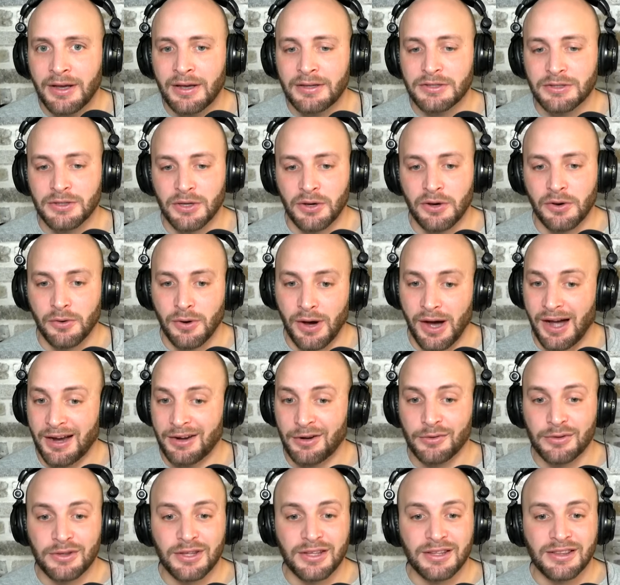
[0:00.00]
So I
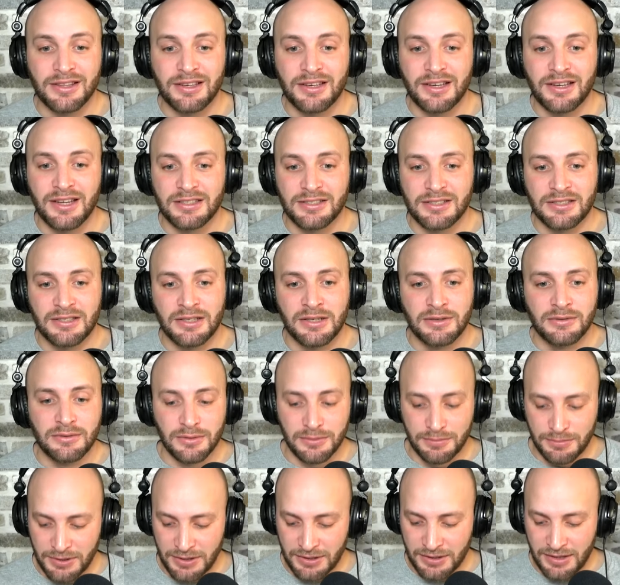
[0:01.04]
don't think the Knicks
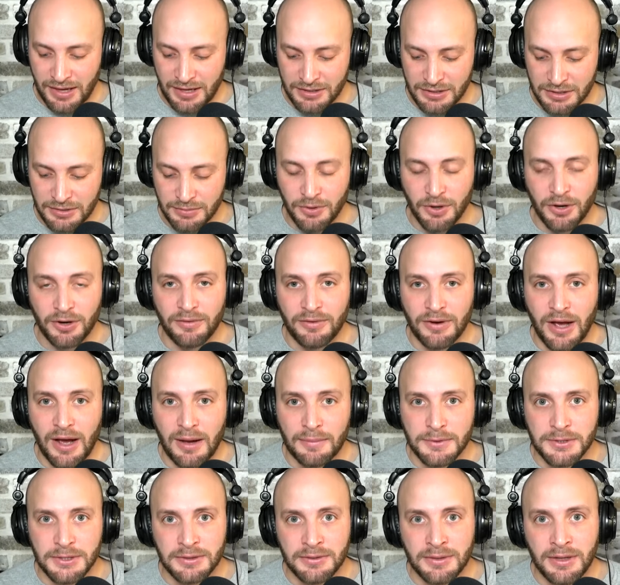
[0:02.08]
would be that smart of an
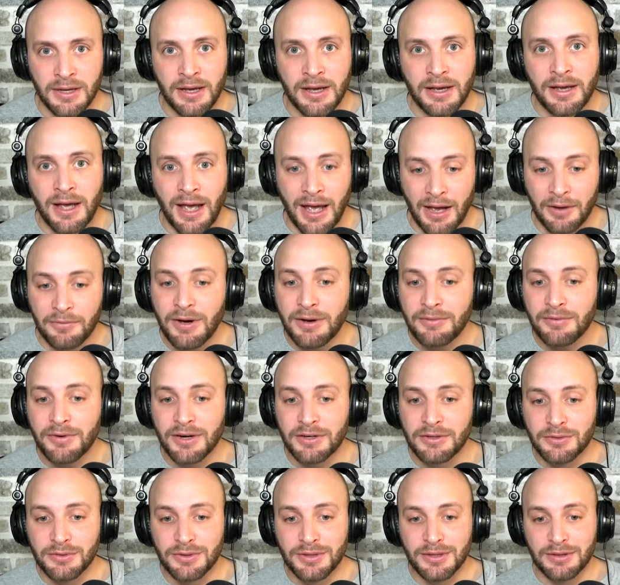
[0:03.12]
option. However, I
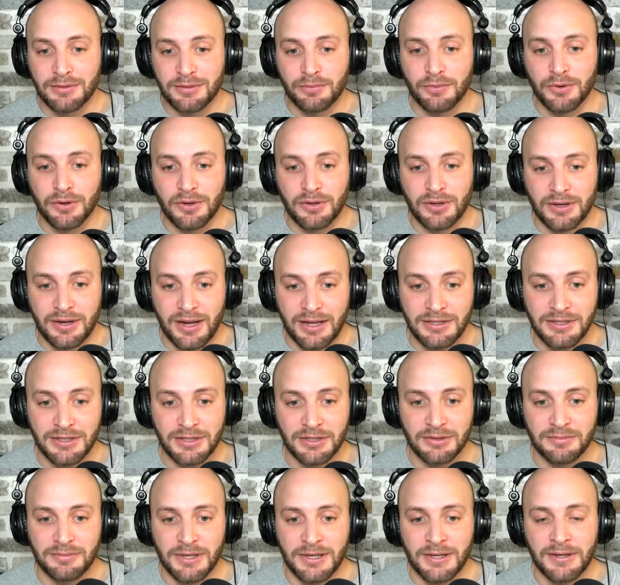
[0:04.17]
do think the Brooklyn Nets
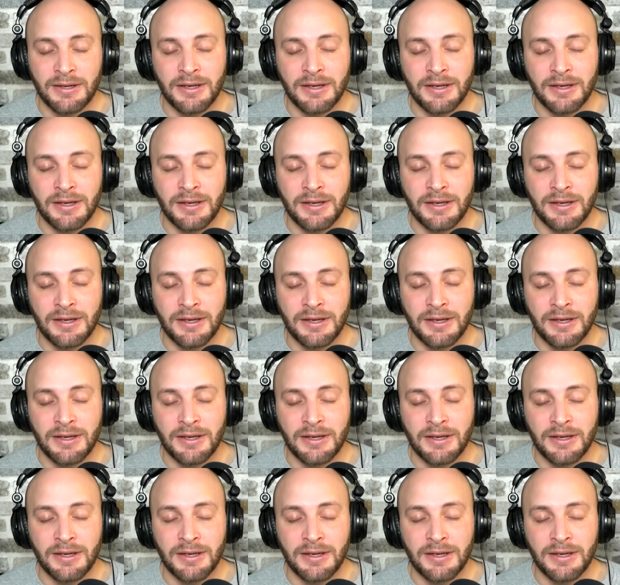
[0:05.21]
could be.